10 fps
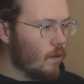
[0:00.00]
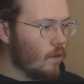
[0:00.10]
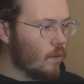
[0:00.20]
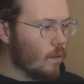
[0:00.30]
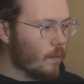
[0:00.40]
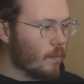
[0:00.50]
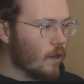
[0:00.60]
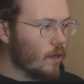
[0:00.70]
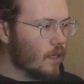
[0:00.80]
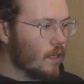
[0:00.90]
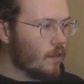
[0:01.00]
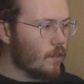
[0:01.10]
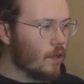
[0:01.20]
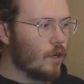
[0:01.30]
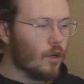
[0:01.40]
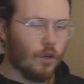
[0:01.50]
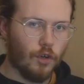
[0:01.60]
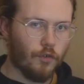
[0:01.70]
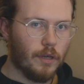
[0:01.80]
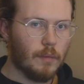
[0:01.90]
what I'm calling the
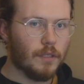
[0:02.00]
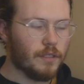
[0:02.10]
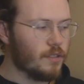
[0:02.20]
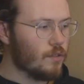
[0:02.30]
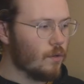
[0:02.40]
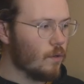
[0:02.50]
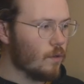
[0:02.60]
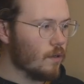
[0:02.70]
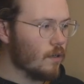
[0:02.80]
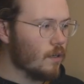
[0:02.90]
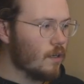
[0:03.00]
grebles, or